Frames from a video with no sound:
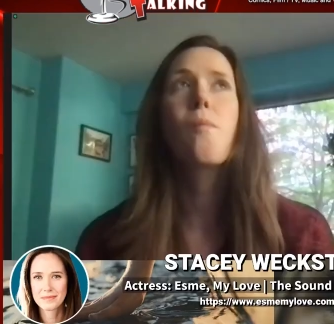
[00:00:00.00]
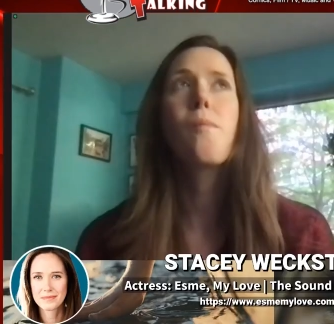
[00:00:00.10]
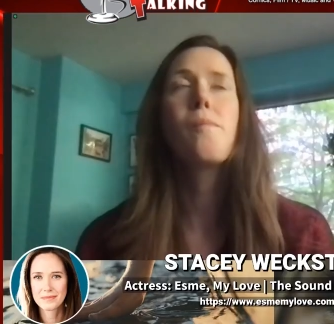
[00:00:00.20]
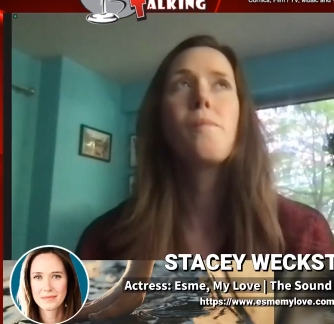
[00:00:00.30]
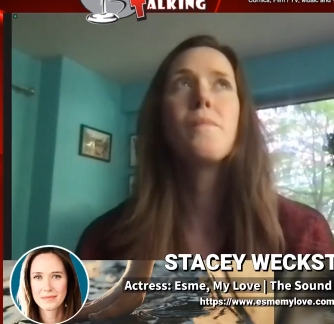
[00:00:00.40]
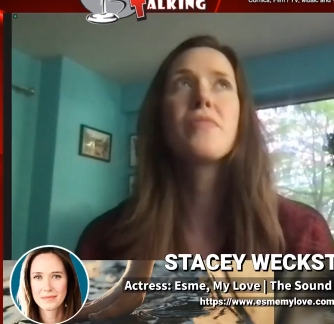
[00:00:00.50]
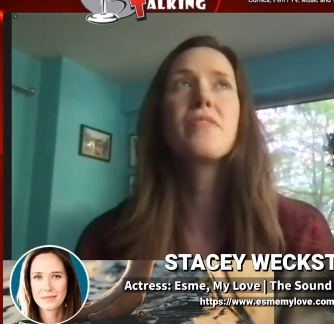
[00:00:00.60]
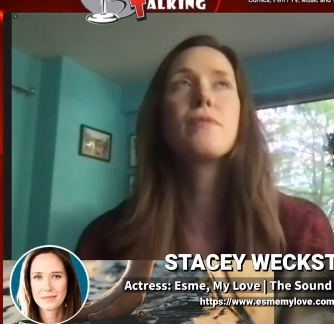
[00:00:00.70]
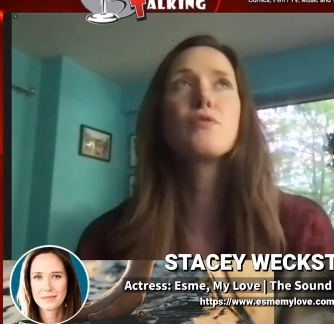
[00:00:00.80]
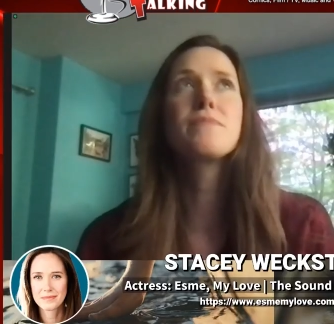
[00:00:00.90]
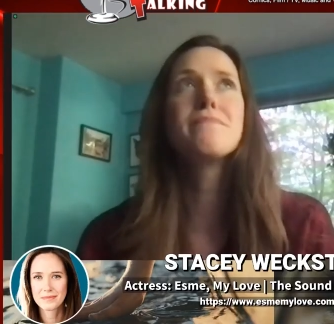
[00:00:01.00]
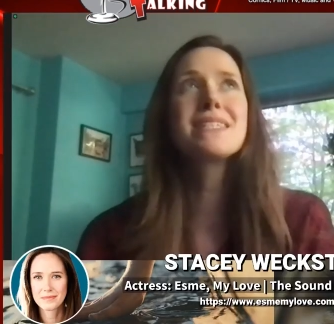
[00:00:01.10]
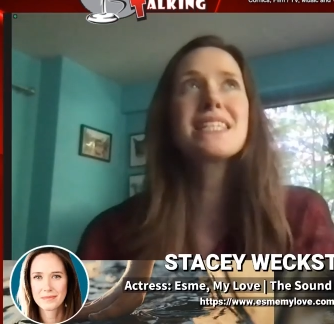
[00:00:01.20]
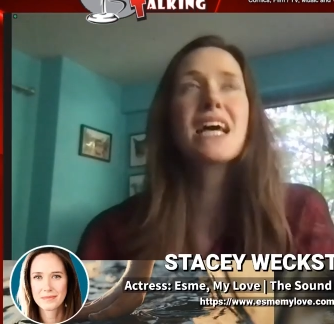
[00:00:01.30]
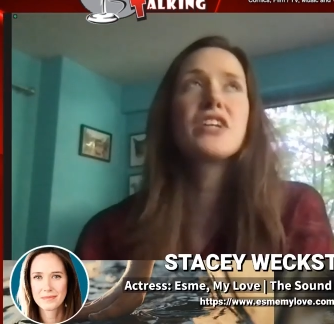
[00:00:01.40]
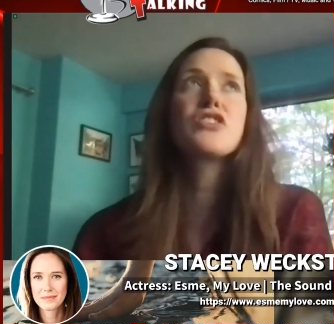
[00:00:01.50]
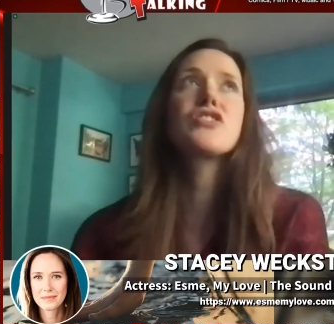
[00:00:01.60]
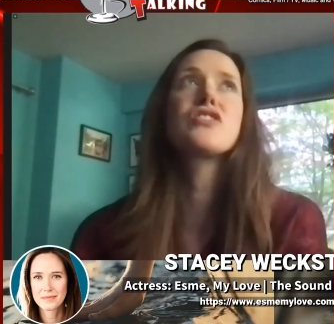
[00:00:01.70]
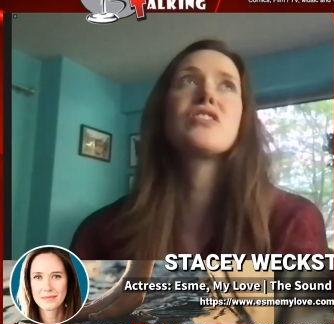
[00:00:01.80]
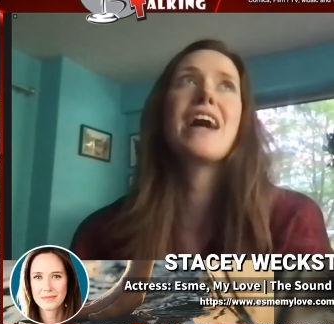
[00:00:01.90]
Speaker 1: Hmm, the most
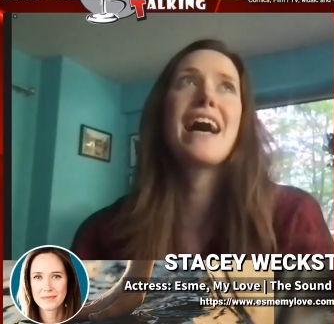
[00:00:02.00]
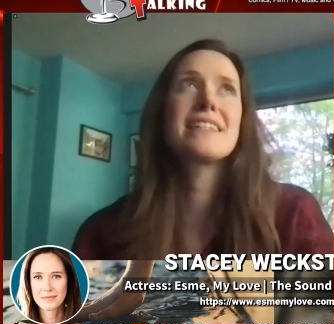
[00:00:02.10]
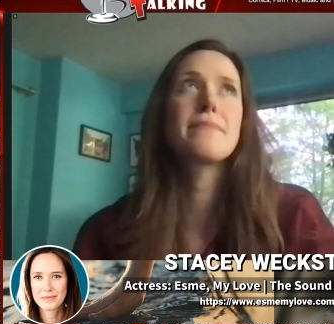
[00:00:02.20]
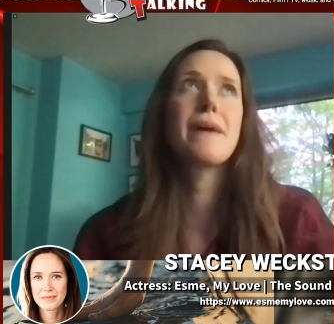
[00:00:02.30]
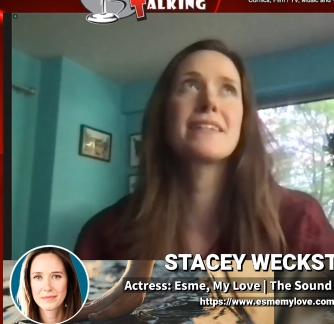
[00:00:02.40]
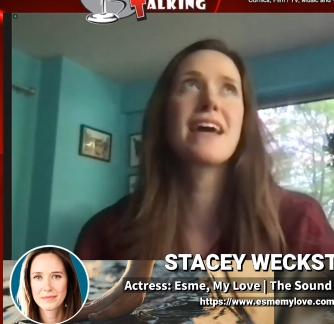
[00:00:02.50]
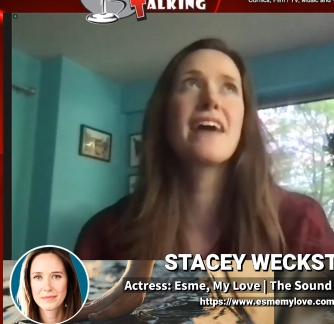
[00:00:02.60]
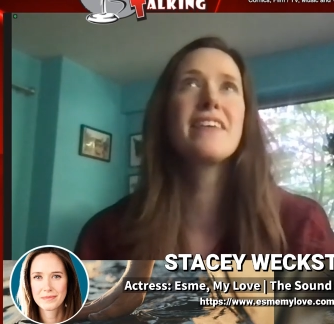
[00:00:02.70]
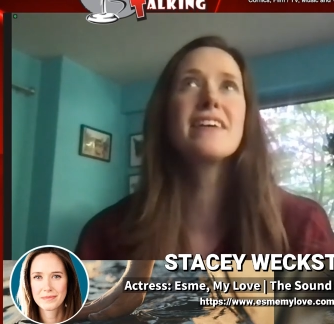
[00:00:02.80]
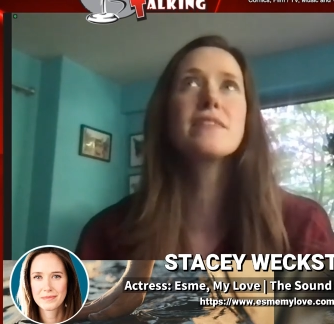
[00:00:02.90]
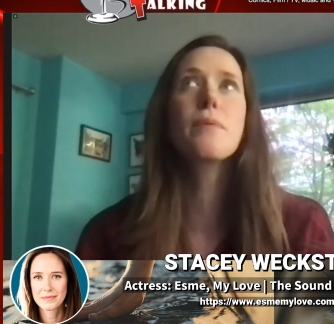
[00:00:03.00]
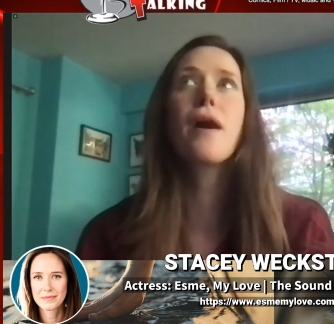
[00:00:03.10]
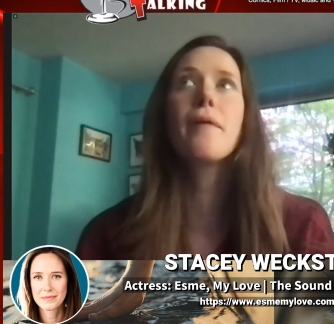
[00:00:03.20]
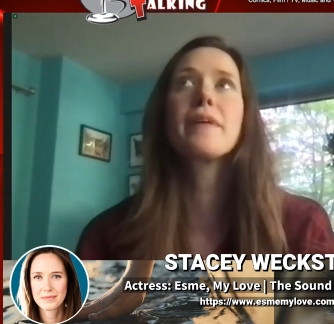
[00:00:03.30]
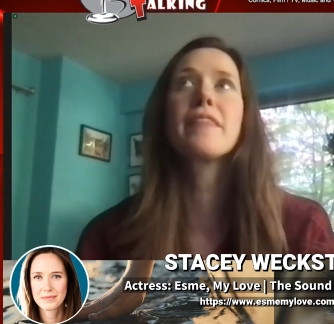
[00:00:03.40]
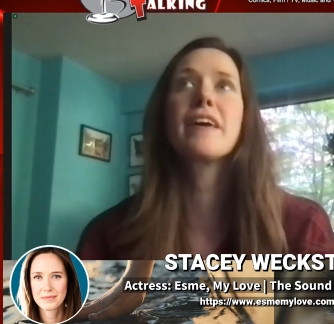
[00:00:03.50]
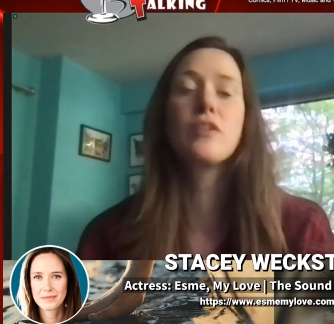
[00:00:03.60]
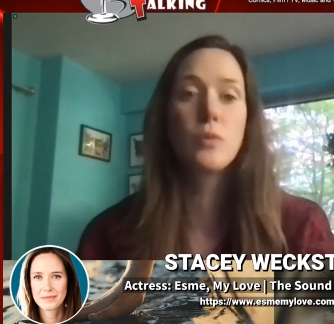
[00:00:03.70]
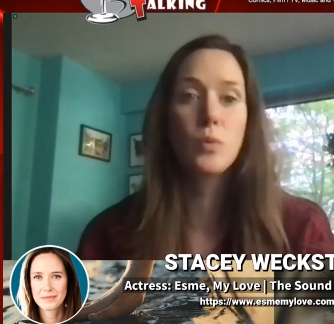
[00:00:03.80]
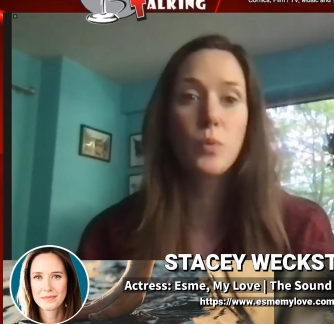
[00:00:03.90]
misunderstood aspect. I think it's probably that
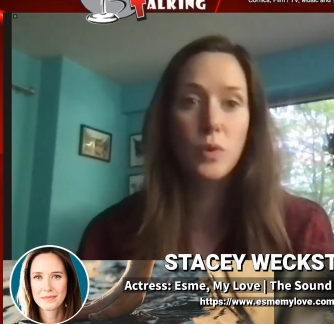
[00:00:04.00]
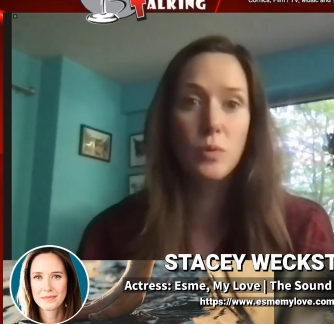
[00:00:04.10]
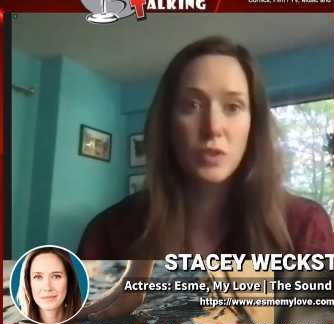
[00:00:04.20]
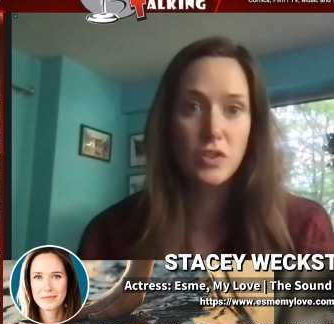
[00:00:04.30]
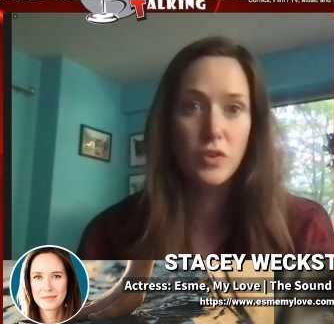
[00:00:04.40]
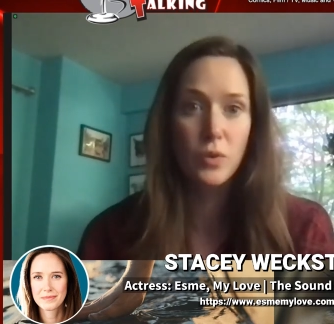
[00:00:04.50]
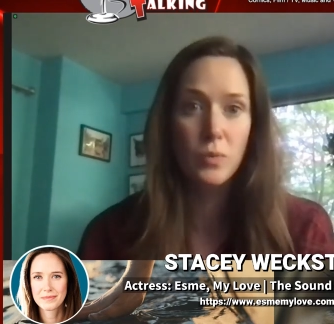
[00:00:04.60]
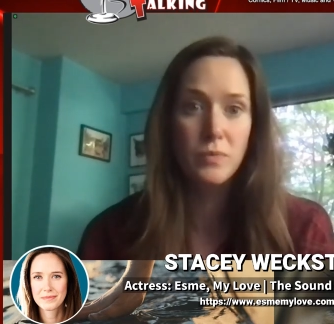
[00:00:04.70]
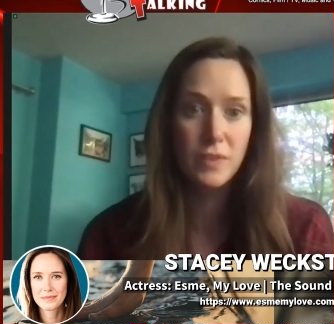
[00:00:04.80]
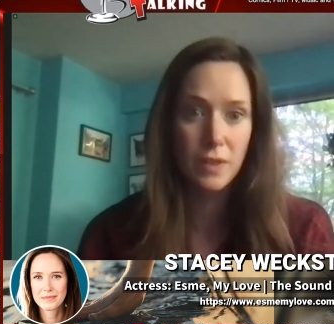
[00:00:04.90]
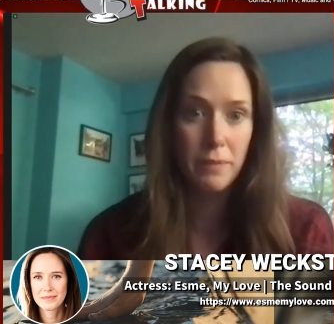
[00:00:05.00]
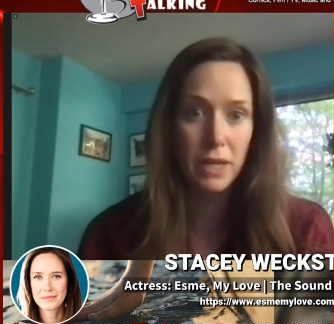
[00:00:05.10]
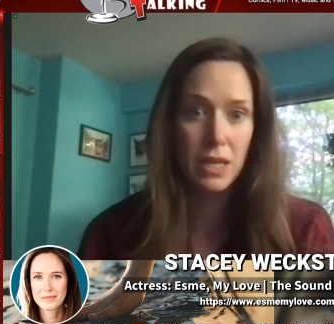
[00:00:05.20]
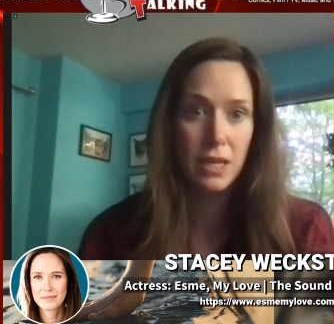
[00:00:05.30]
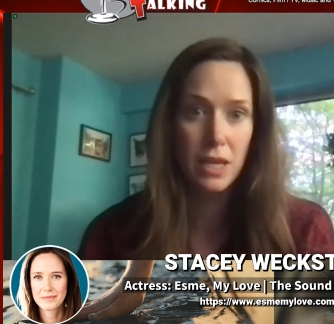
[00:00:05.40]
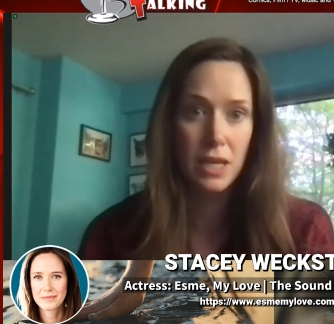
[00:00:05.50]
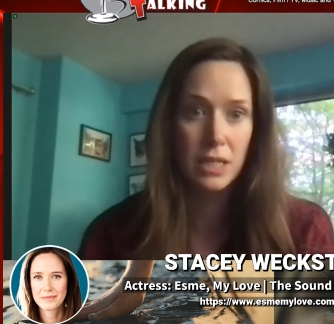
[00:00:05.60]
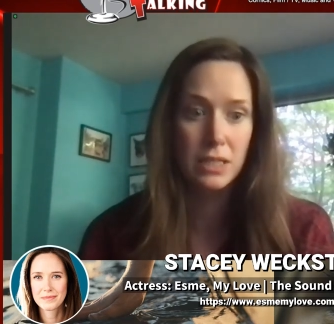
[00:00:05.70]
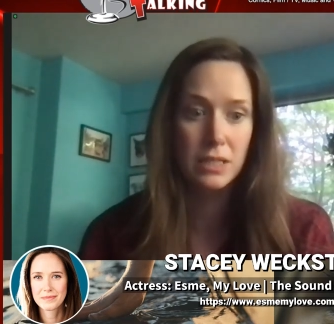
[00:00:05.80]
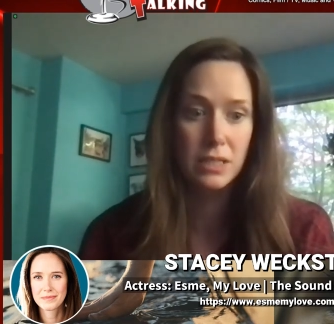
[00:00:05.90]
you you assume somebody
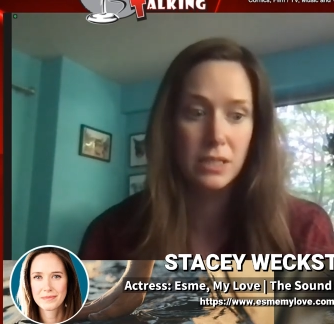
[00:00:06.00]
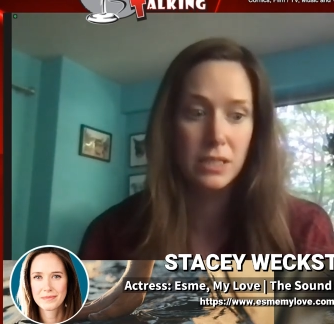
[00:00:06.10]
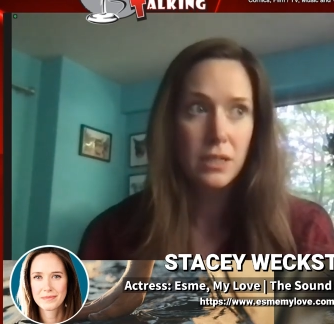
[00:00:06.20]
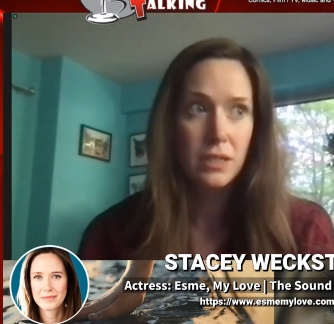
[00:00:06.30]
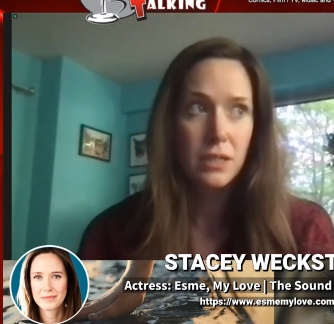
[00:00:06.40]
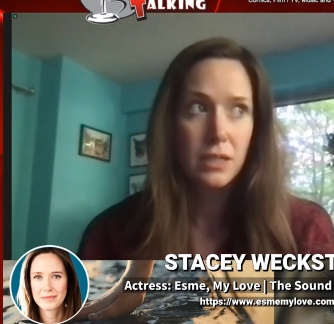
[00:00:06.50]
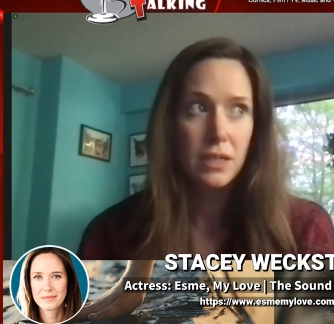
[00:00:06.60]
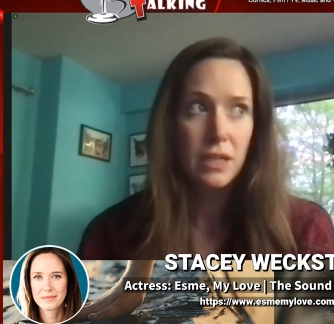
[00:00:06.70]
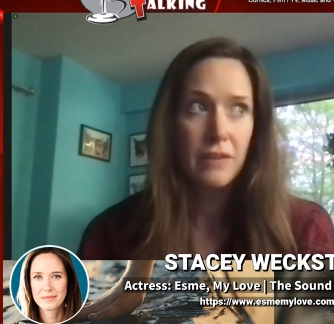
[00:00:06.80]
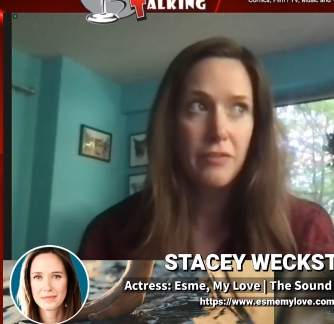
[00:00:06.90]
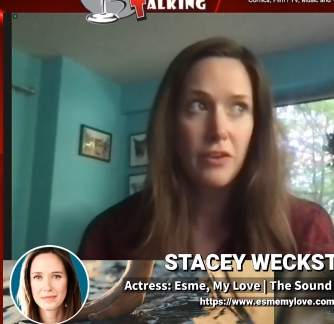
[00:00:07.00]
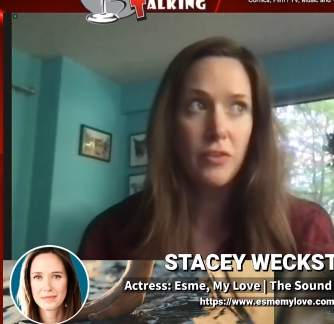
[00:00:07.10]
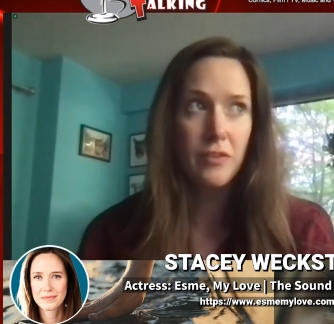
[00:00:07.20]
is if they're the